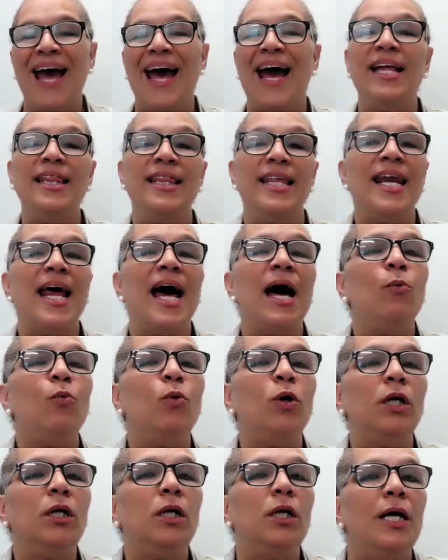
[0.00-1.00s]
and then I
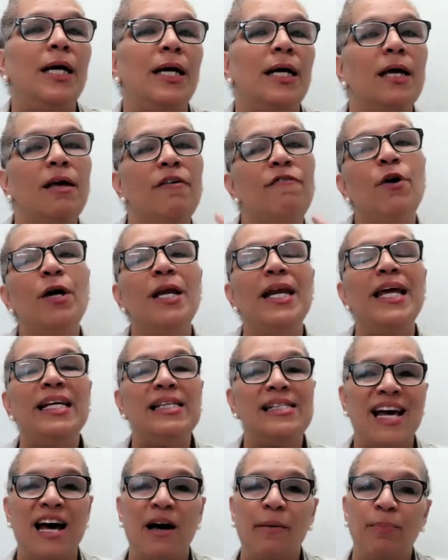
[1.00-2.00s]
will give you an
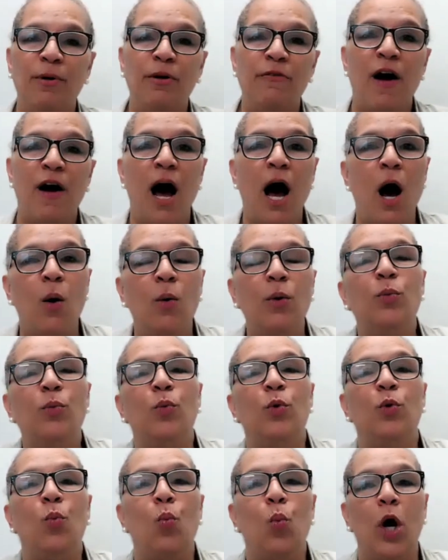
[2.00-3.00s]
example of how it
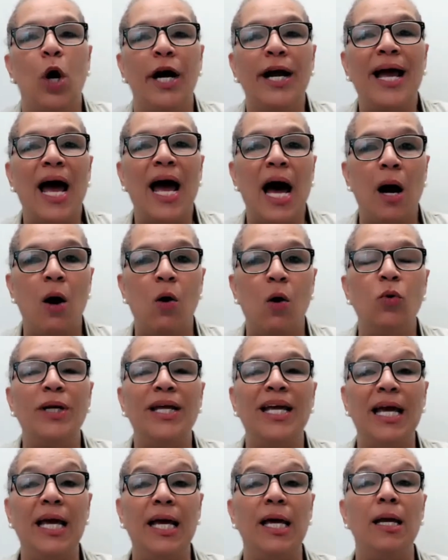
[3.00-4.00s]
would work out
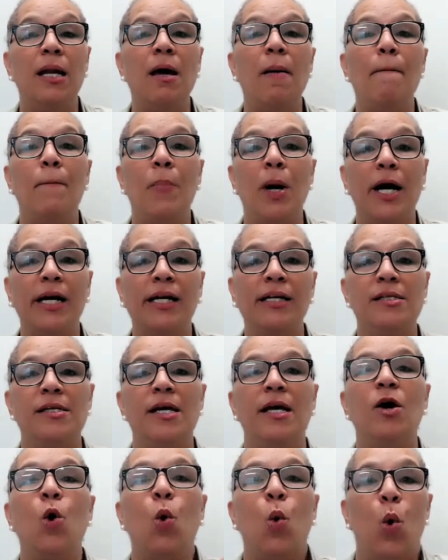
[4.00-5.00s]
in
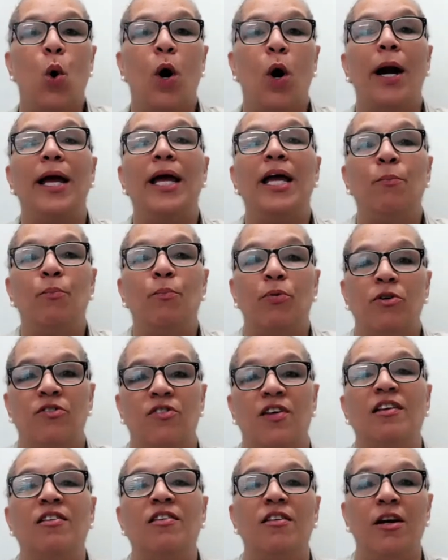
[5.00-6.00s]
marketing or in
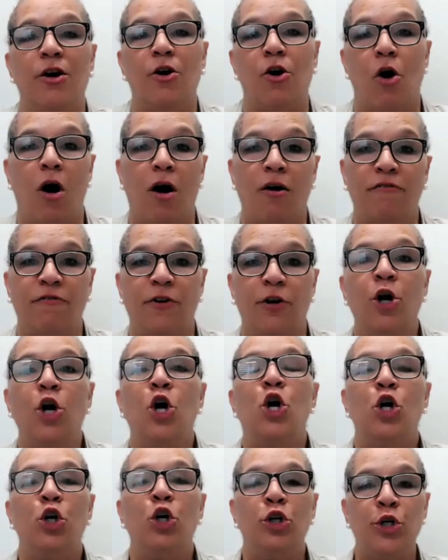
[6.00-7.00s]
presenting your offer
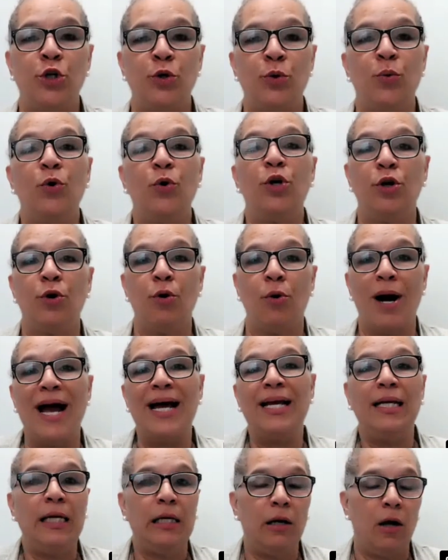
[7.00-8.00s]
to your
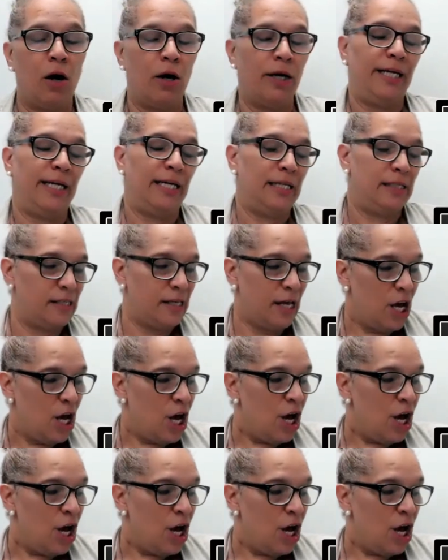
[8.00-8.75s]
ideal audience.